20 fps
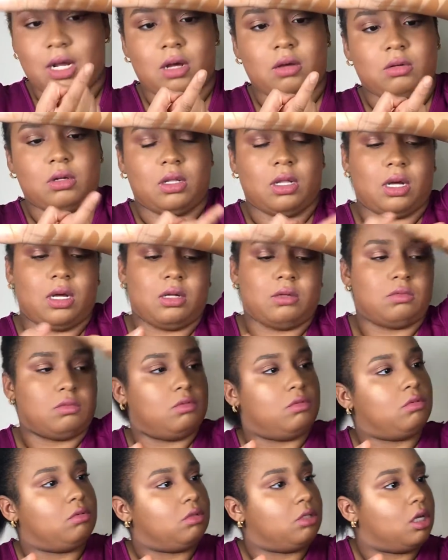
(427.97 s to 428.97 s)
down a lot.
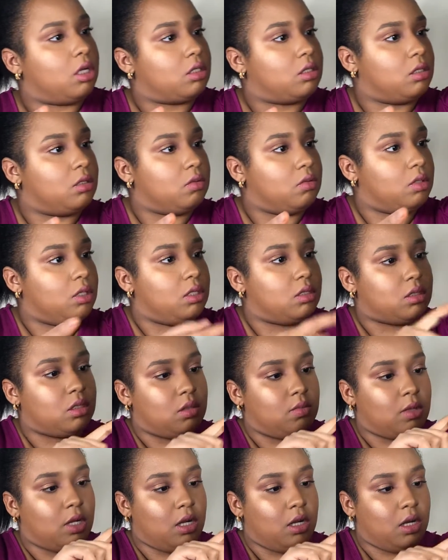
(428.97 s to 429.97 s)
No, actually, no,
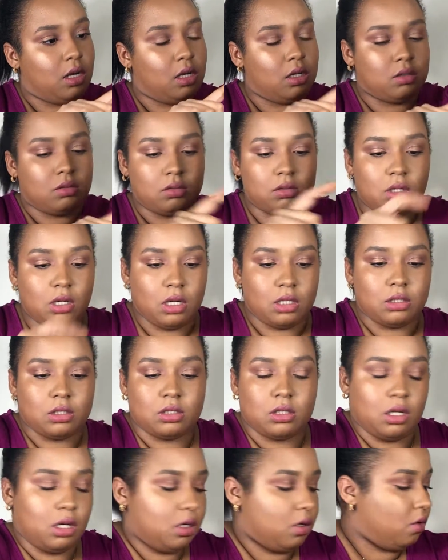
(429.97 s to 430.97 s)
I lied. I
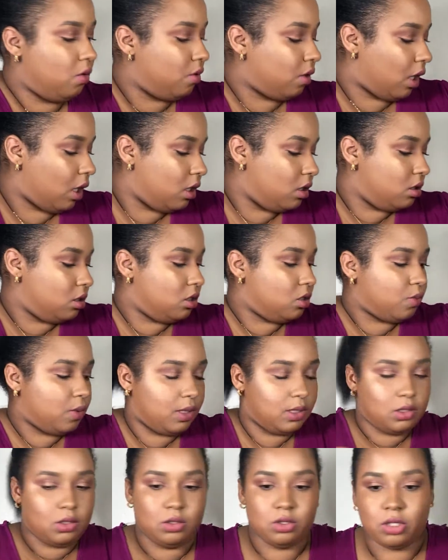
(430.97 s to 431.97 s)
just lied. Okay, let's wait
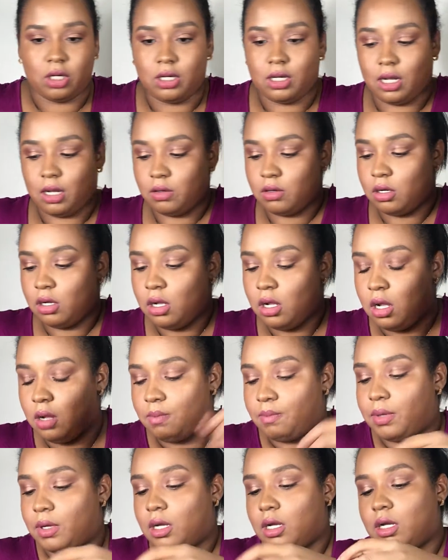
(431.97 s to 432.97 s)
until it dried down.
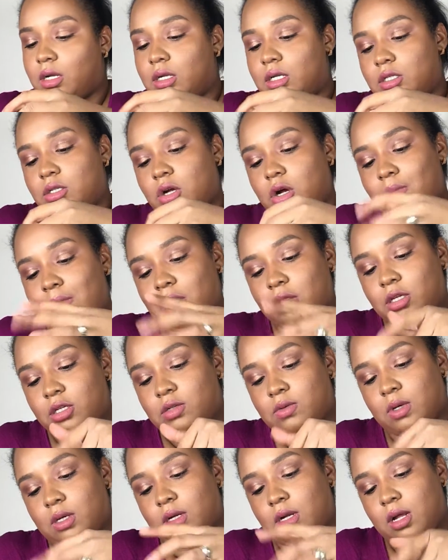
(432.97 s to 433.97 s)
But let's talk about
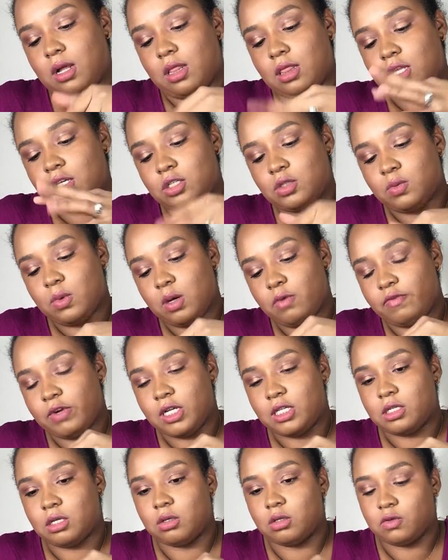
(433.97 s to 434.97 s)
this one. This one
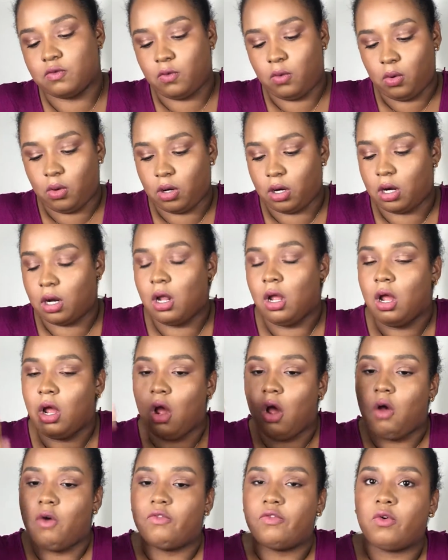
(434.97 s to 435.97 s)
retails for
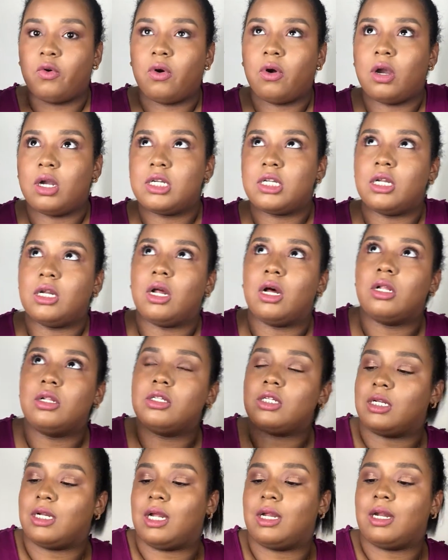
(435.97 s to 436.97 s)

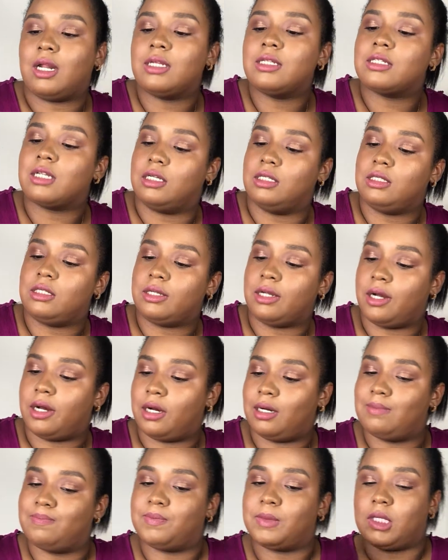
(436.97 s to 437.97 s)

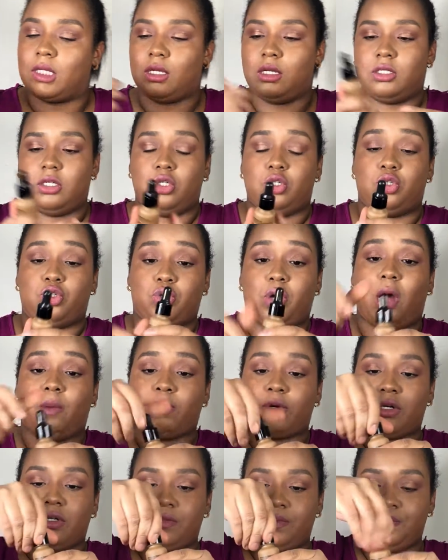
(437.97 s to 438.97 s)
$14.99. It's a
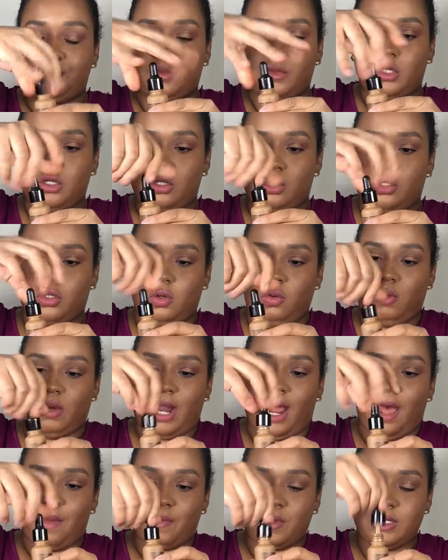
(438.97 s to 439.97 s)
dropper. So what
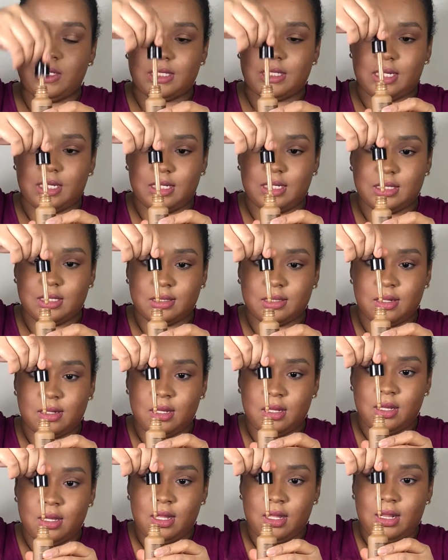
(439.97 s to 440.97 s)
happens is,
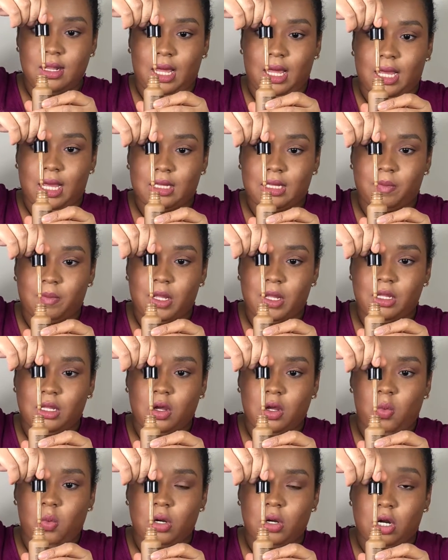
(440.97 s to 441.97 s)
like, depending
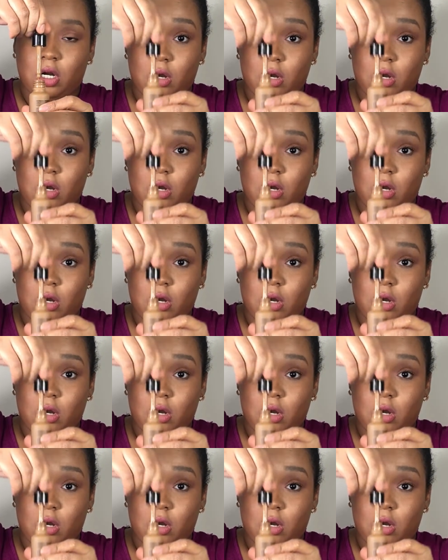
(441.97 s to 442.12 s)
on what